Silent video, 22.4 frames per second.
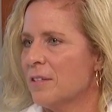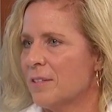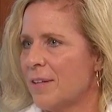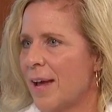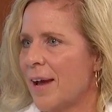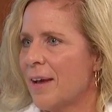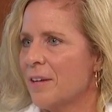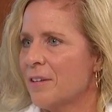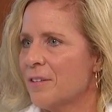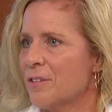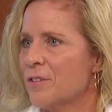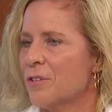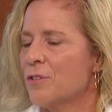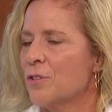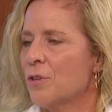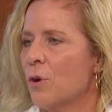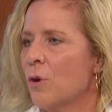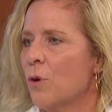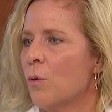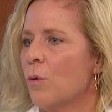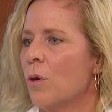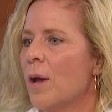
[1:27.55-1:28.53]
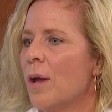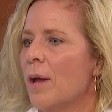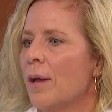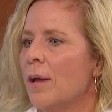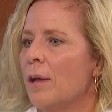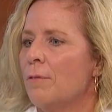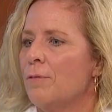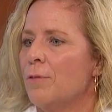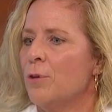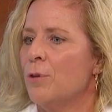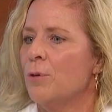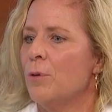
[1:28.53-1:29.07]
status. So
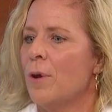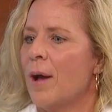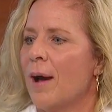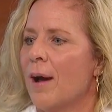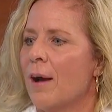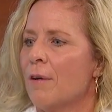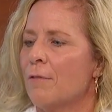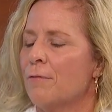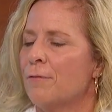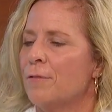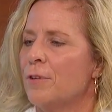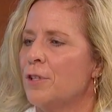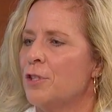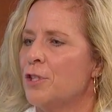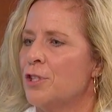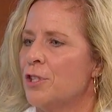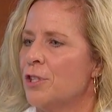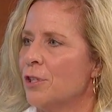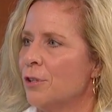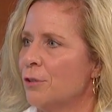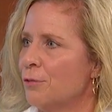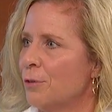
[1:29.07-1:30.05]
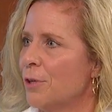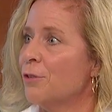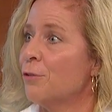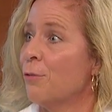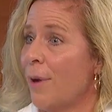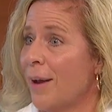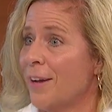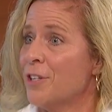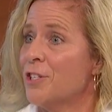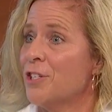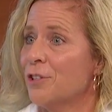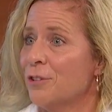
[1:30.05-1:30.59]
if you have children,
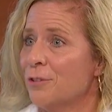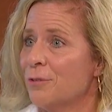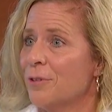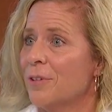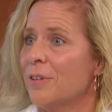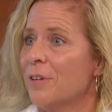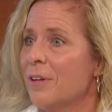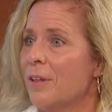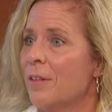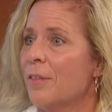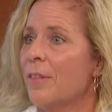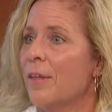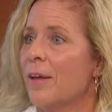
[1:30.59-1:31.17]
grandchildren,